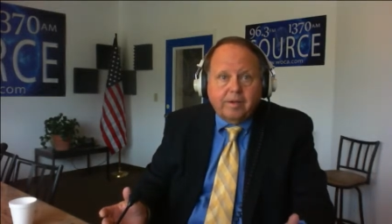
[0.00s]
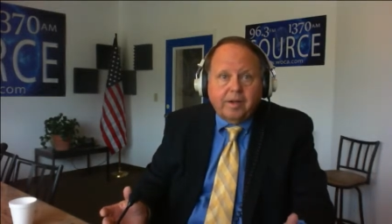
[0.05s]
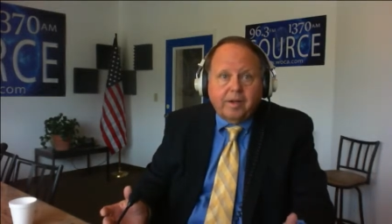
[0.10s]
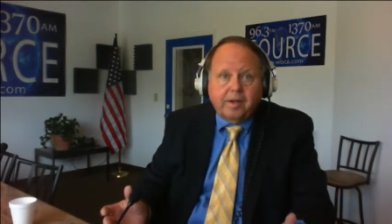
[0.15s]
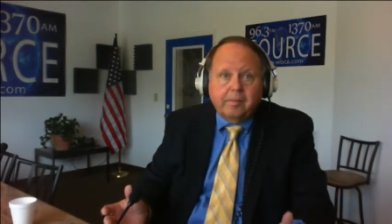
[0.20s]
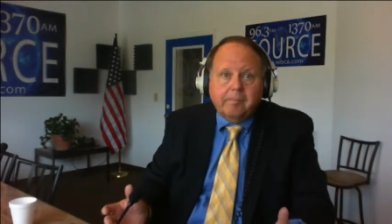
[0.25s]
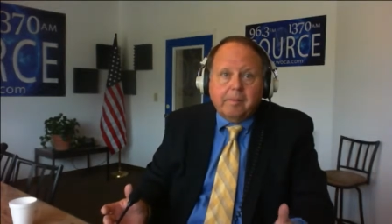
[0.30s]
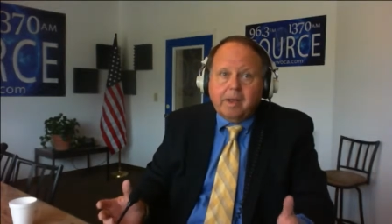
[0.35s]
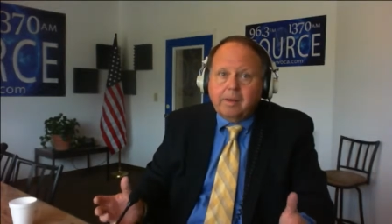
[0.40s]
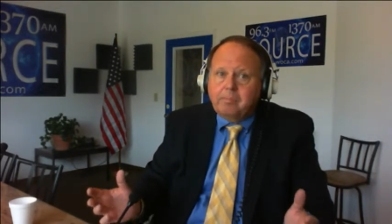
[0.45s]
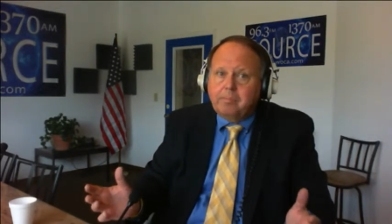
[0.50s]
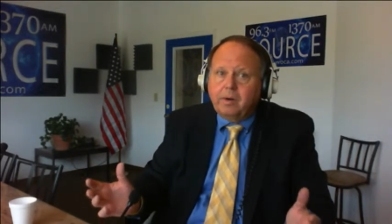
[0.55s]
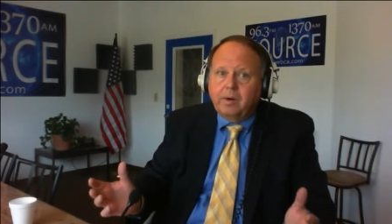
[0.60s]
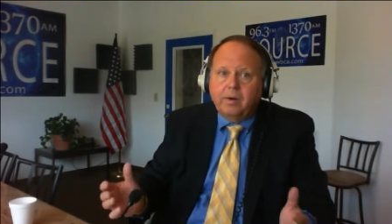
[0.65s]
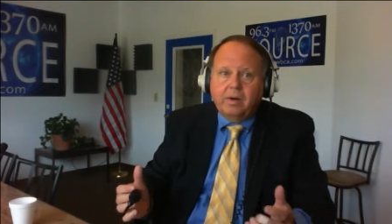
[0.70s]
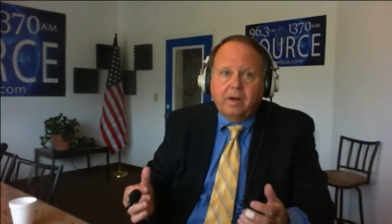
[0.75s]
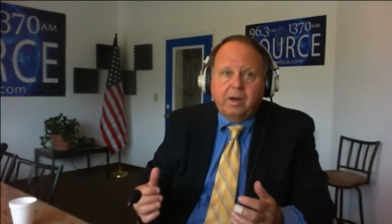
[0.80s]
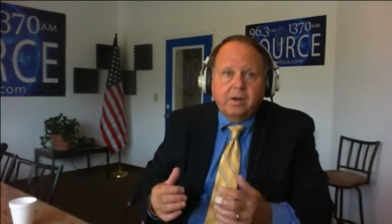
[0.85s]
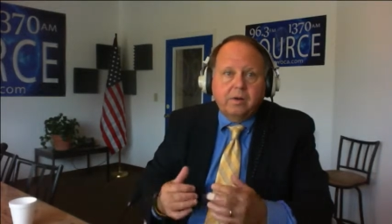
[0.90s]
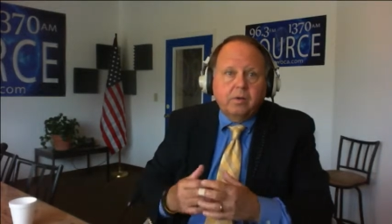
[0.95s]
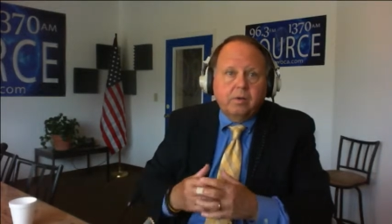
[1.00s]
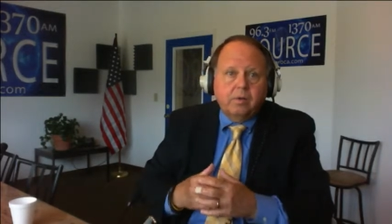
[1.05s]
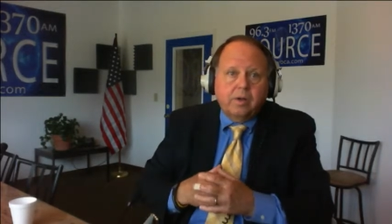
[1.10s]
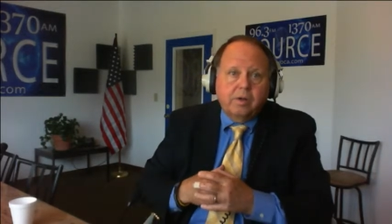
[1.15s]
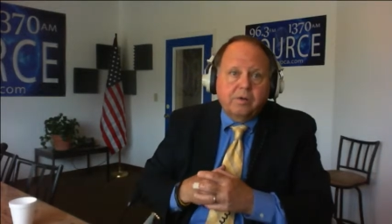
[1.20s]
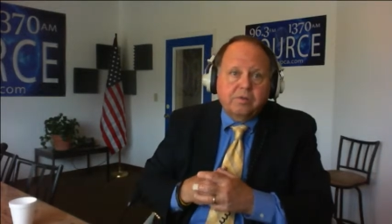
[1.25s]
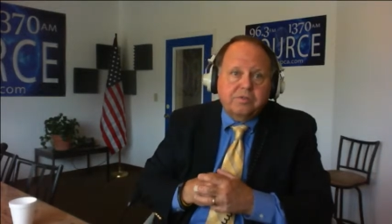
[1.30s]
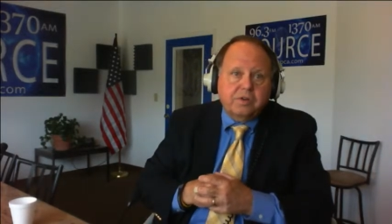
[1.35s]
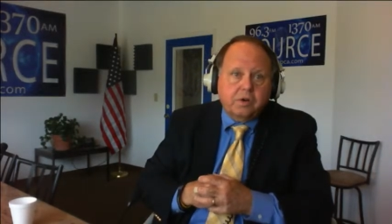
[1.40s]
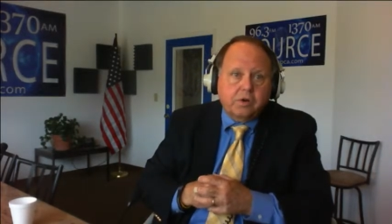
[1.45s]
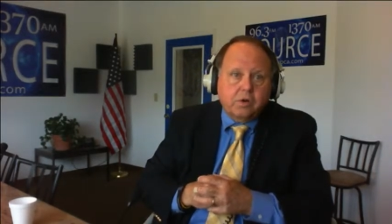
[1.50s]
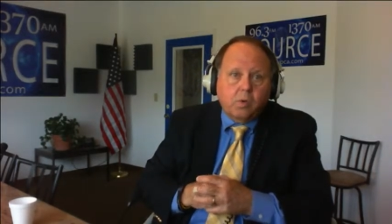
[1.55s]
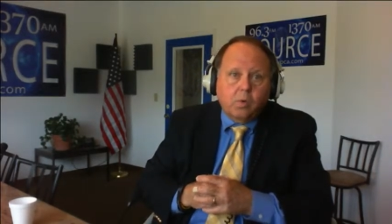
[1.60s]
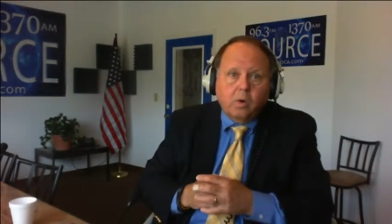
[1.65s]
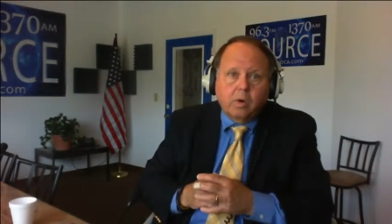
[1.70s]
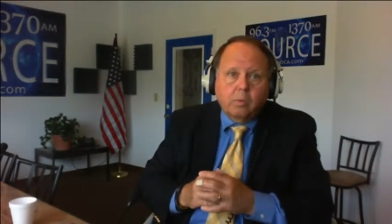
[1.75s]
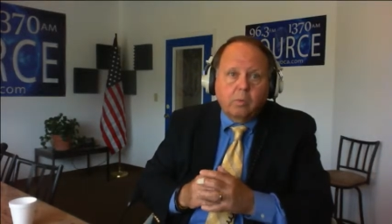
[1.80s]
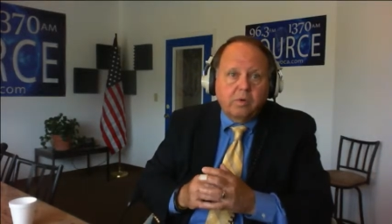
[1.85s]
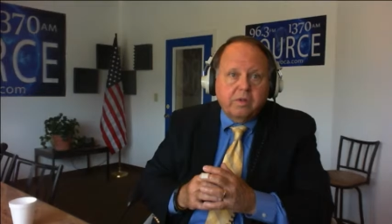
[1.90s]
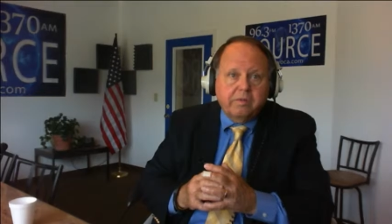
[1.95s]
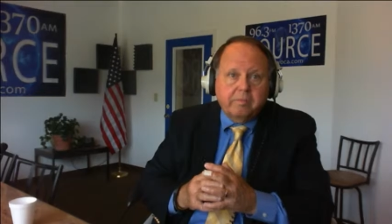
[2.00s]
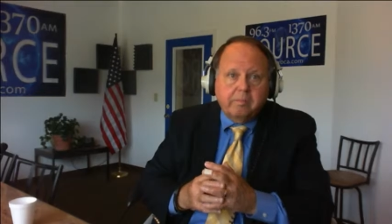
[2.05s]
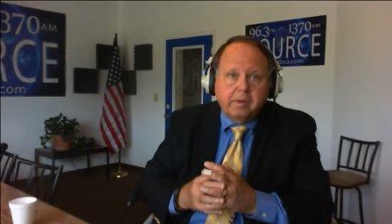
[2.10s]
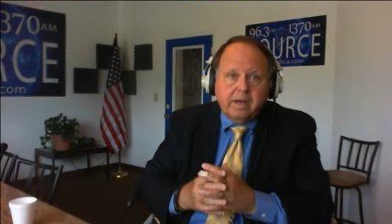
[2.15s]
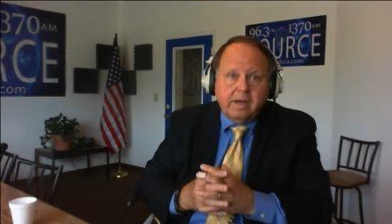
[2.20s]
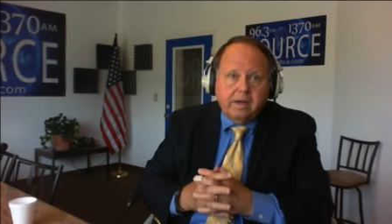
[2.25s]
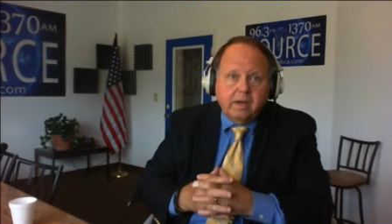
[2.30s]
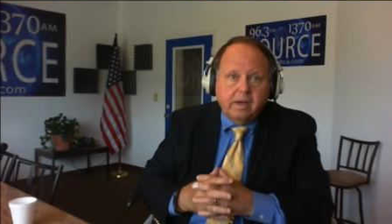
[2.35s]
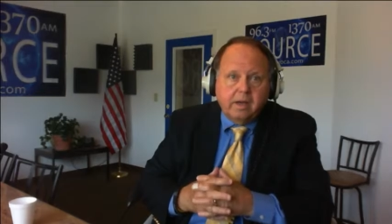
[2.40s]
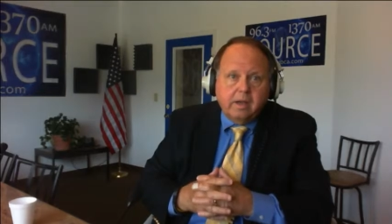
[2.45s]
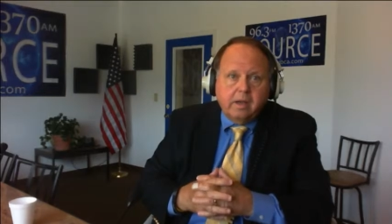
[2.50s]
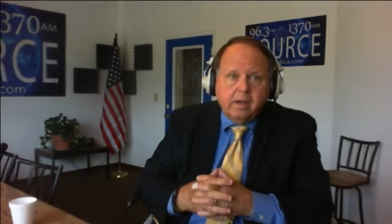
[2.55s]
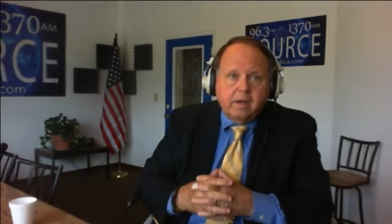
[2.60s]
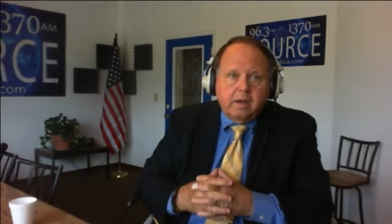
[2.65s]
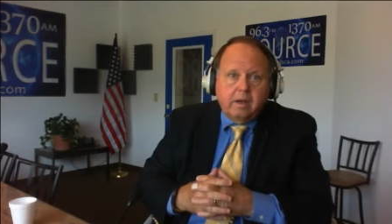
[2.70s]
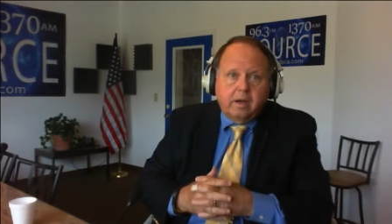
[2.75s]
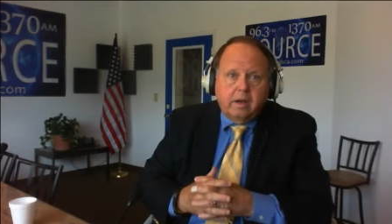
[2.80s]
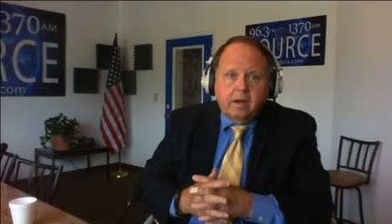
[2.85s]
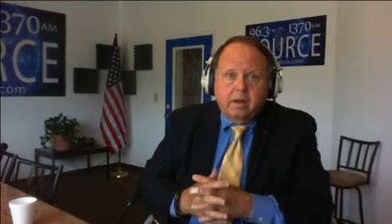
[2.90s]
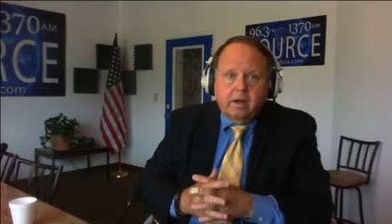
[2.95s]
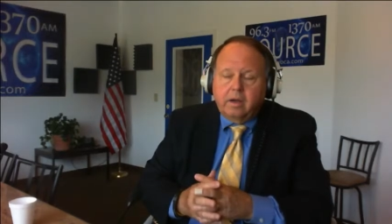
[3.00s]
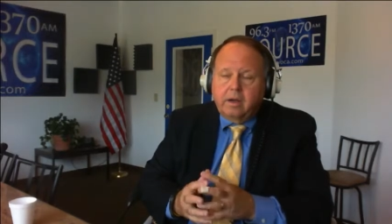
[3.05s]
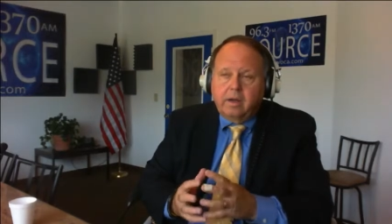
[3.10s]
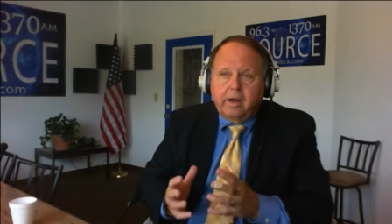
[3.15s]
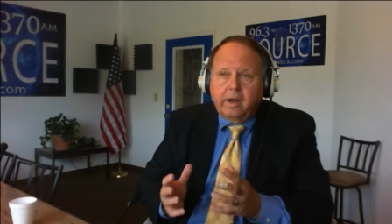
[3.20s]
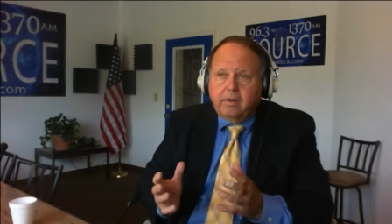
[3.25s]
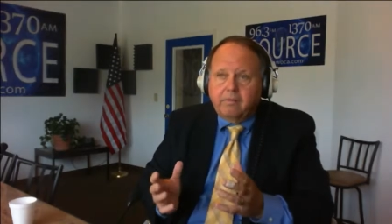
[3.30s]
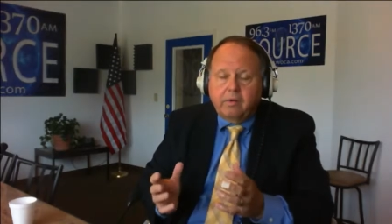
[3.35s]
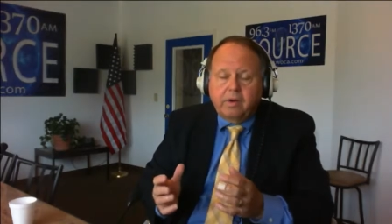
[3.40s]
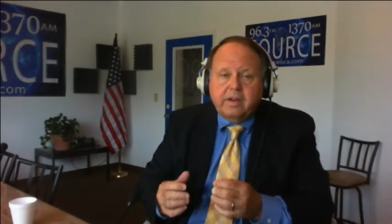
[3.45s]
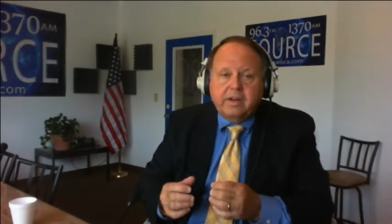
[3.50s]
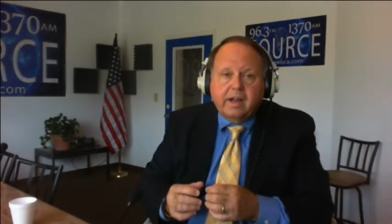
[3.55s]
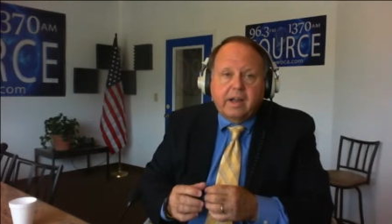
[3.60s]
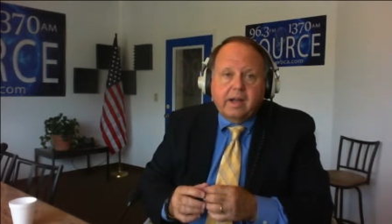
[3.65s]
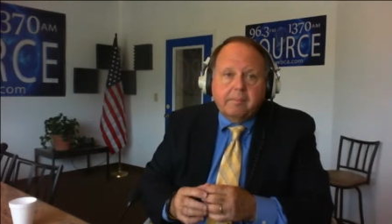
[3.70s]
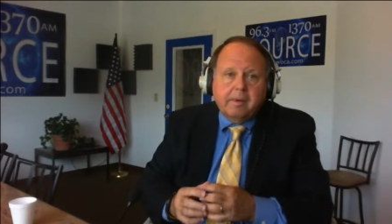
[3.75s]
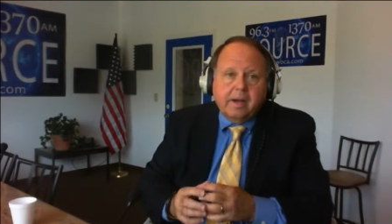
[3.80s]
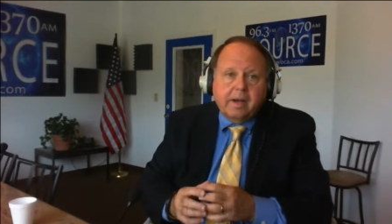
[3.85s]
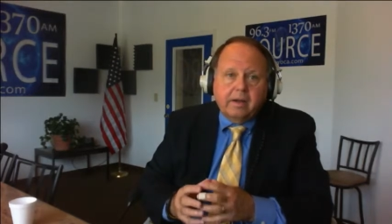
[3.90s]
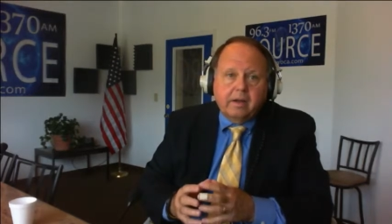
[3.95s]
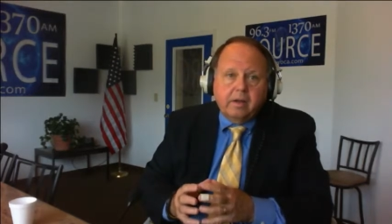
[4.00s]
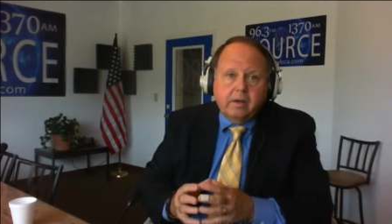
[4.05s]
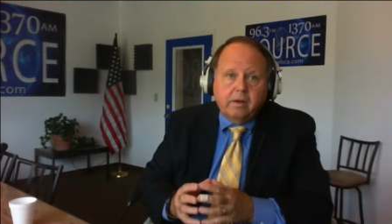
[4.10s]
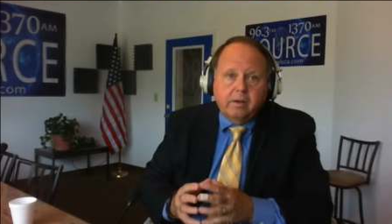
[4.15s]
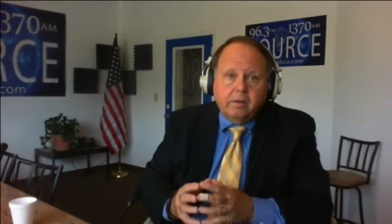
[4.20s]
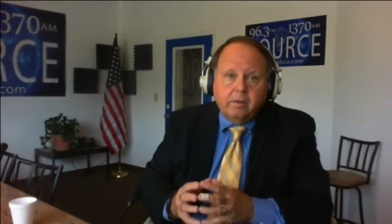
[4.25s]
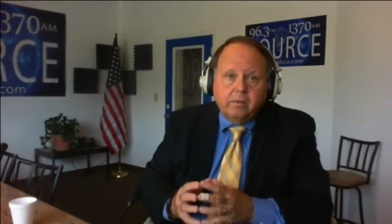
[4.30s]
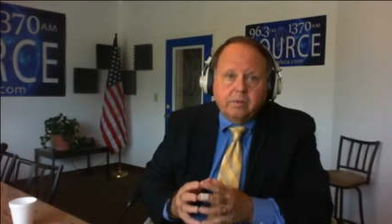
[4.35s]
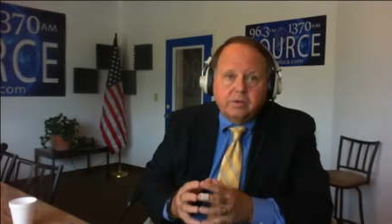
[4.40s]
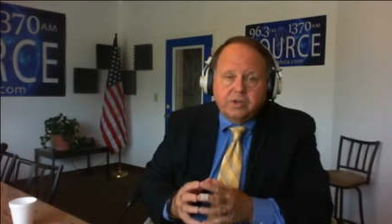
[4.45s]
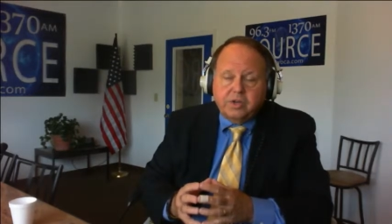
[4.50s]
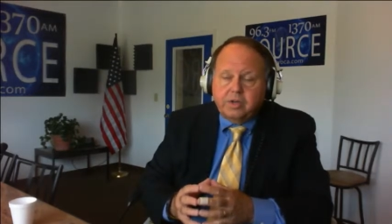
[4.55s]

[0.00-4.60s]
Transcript: Uh, my paralegal goes to court with me uh, every time I go.